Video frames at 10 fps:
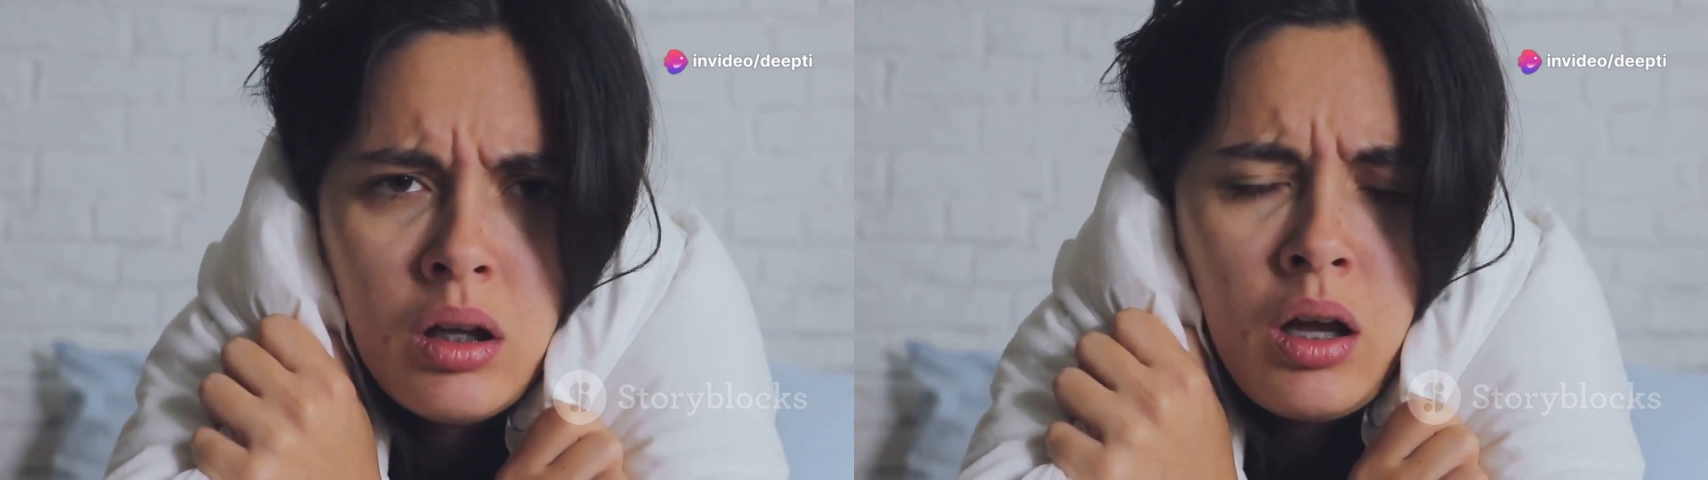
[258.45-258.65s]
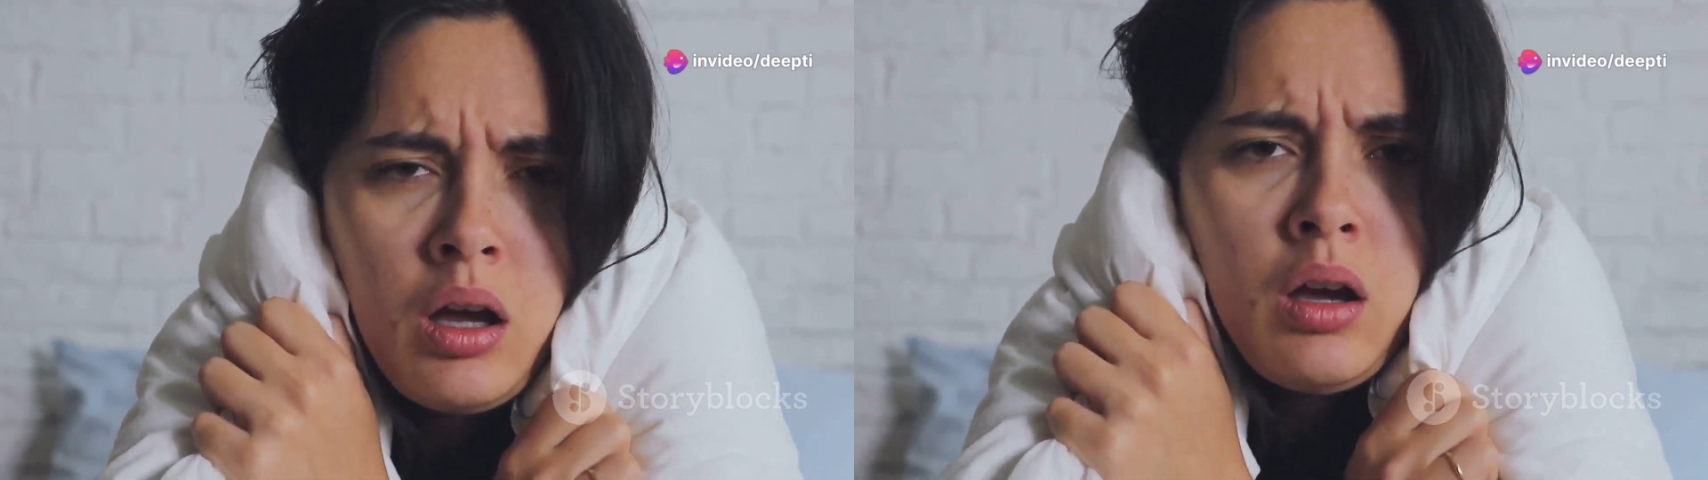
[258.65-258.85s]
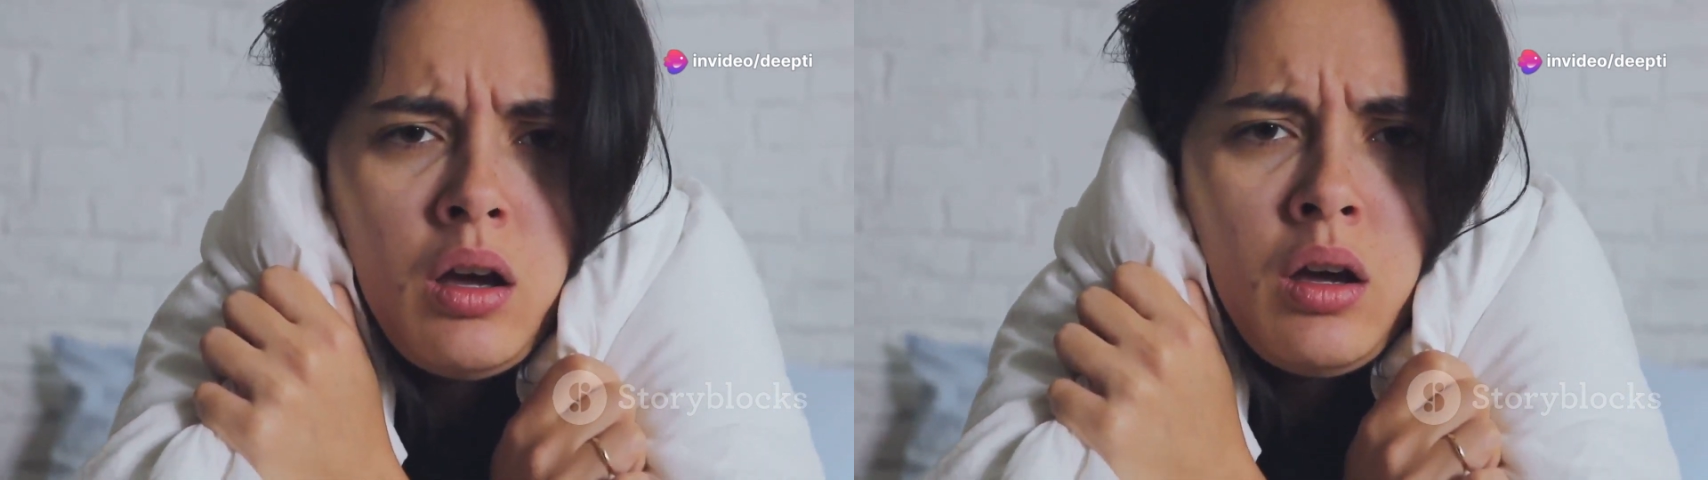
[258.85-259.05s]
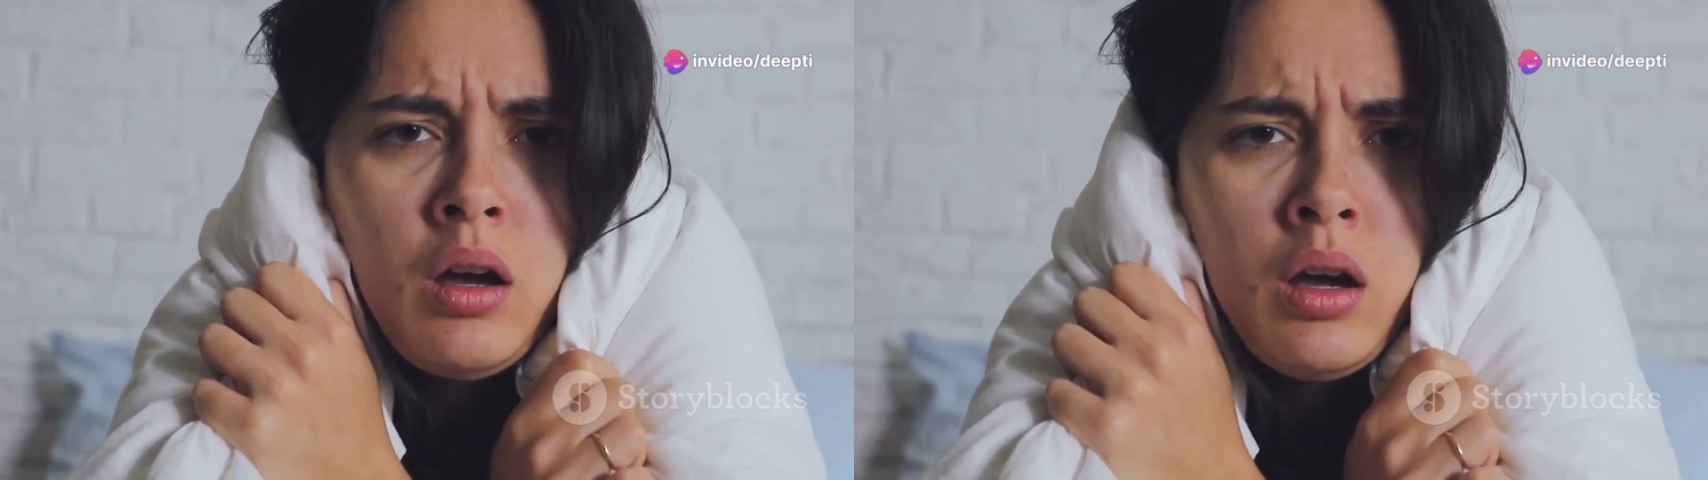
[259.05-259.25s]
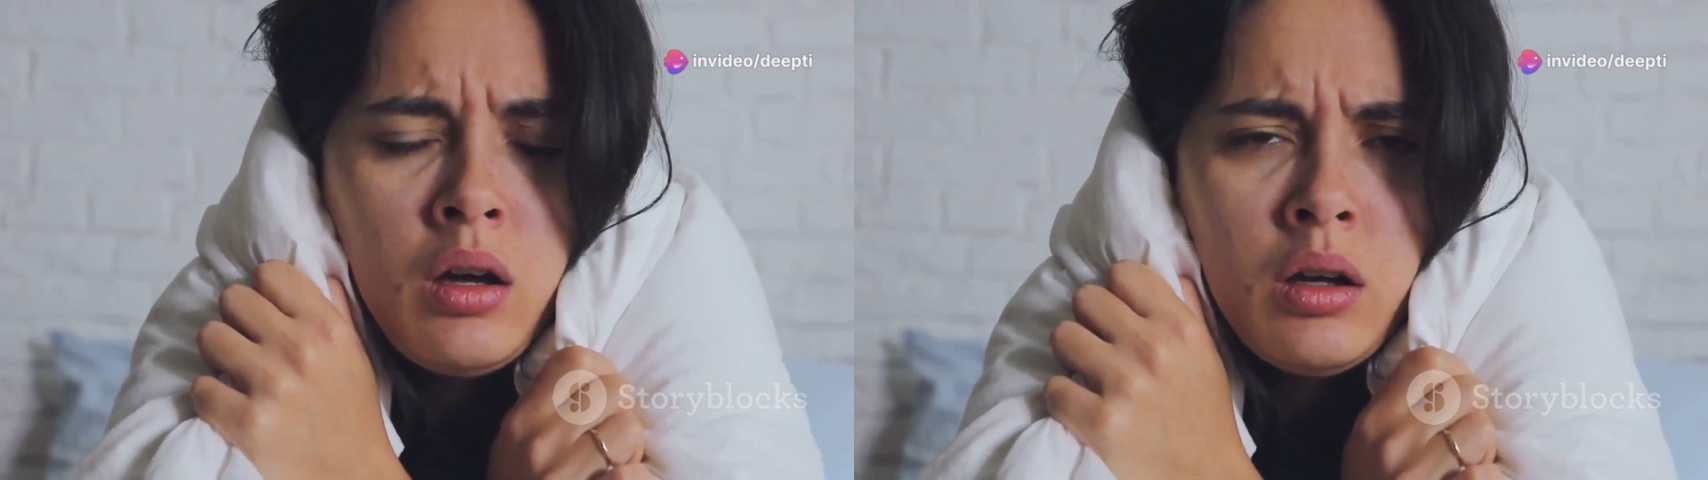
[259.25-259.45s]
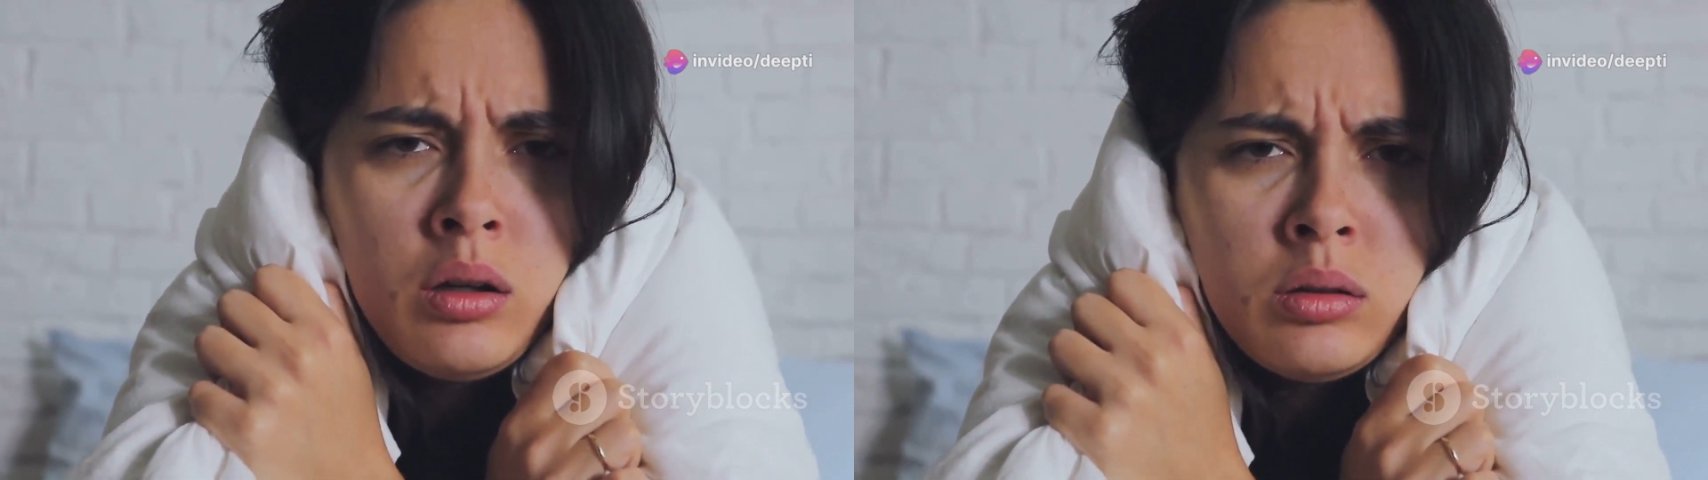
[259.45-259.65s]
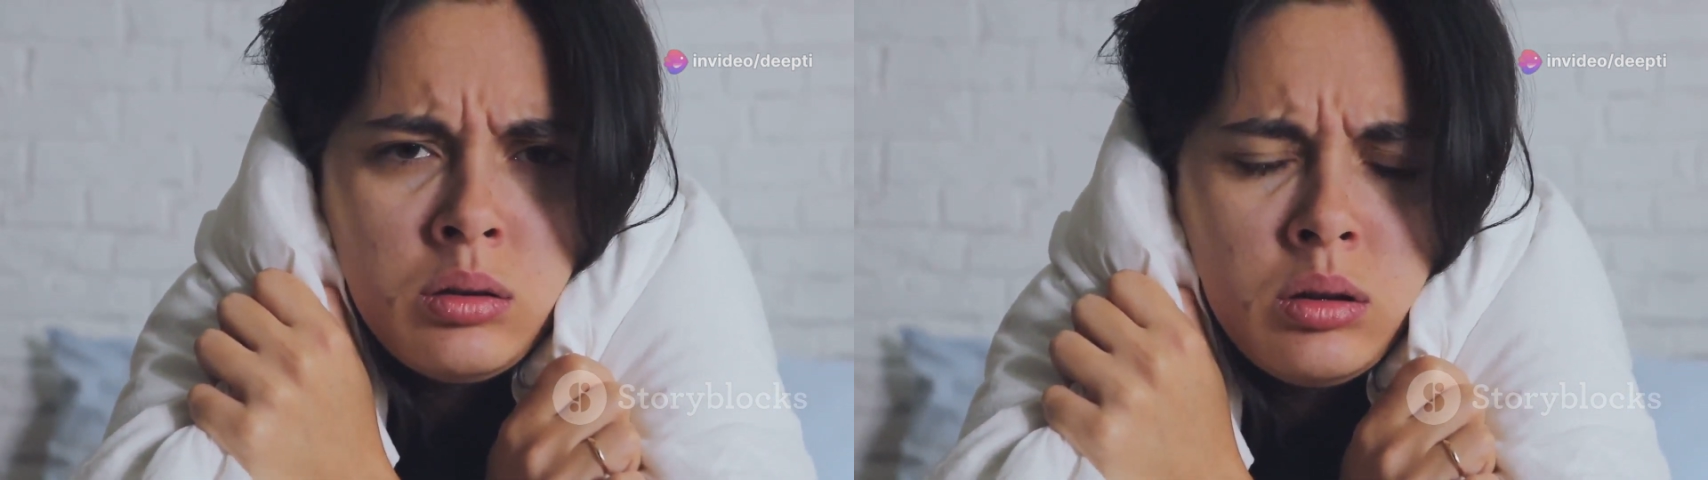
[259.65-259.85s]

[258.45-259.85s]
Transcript: chills or sweating.